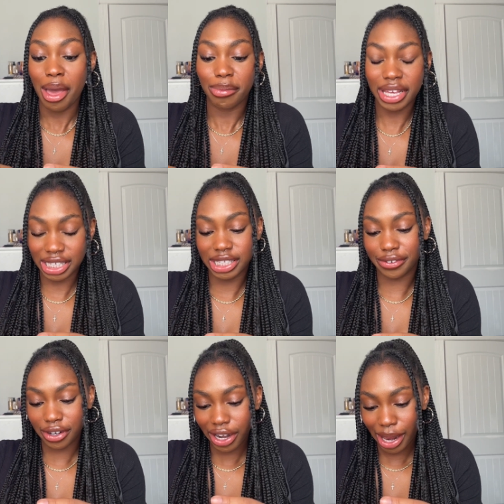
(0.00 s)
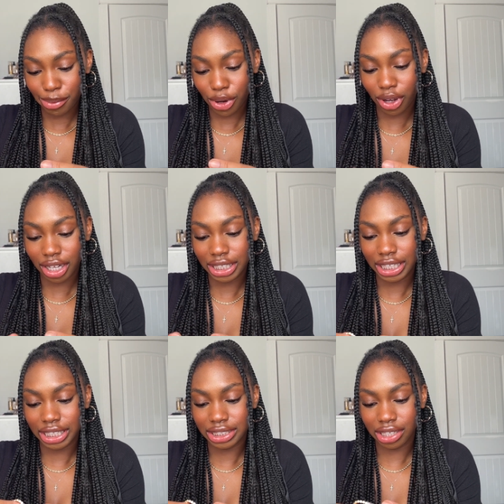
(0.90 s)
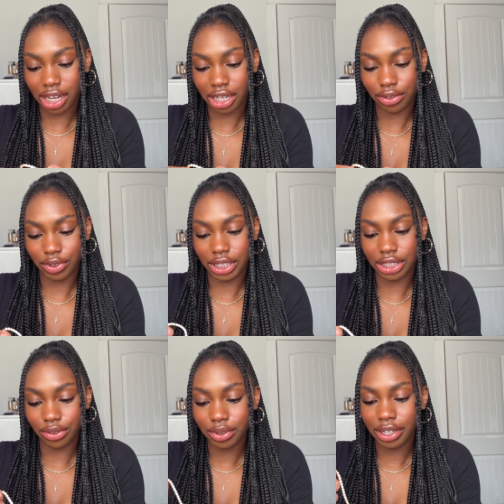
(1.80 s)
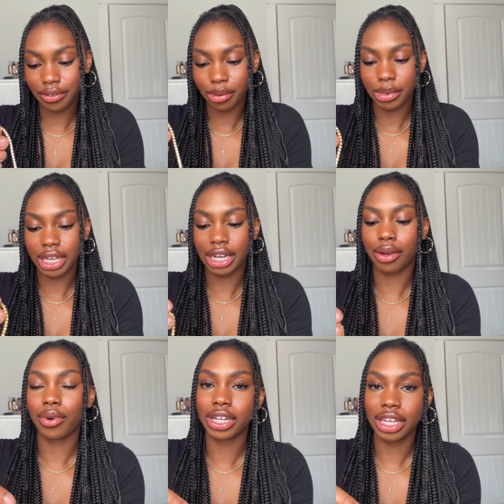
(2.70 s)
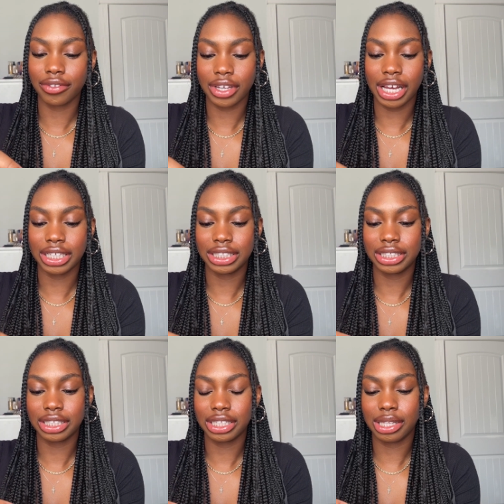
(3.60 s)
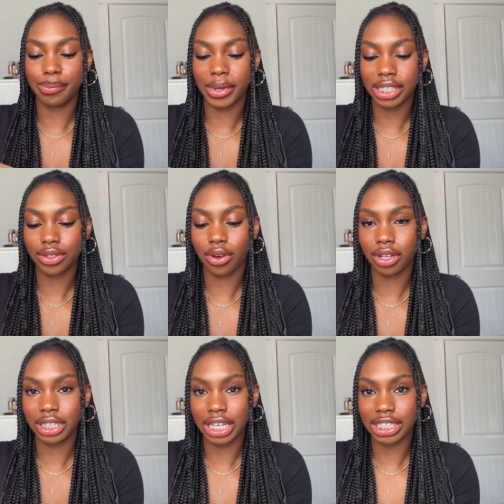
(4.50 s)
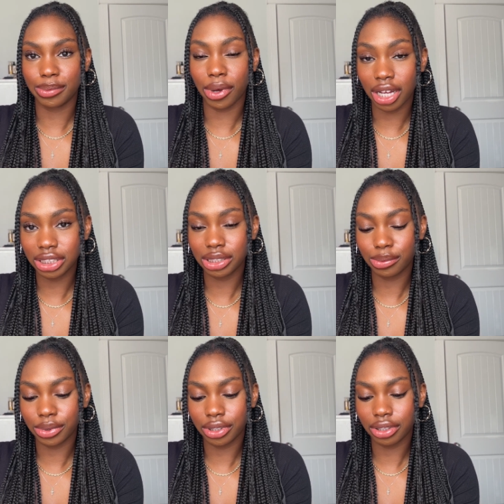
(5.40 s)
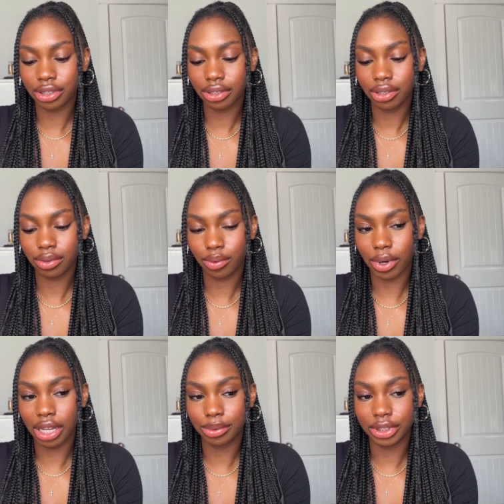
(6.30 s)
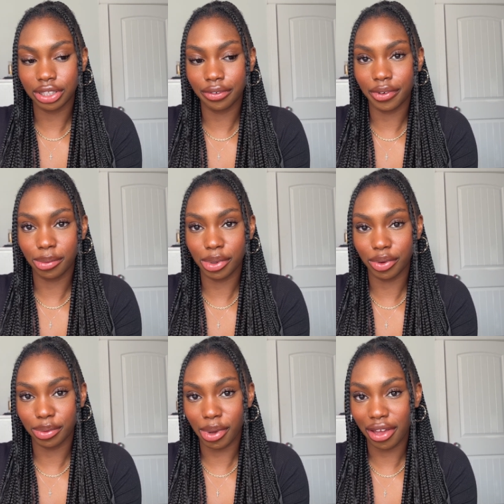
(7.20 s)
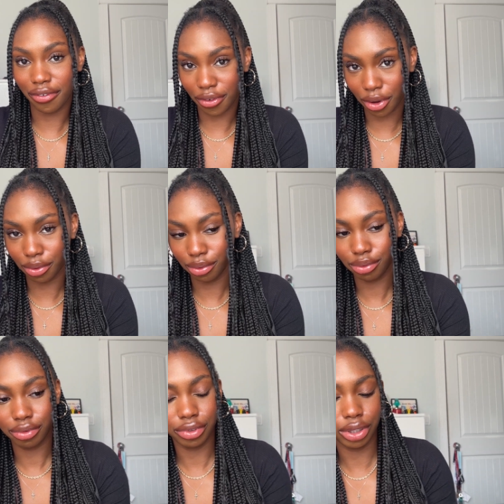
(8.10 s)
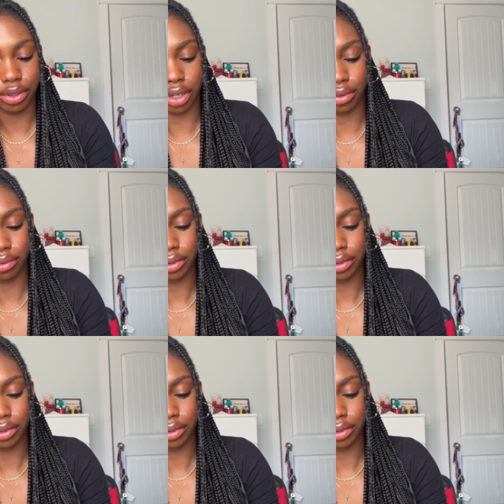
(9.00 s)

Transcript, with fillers: because the front camera quality is not really doing it for me and I want to give you guys the best quality as possible while I'm still filming with my phone you know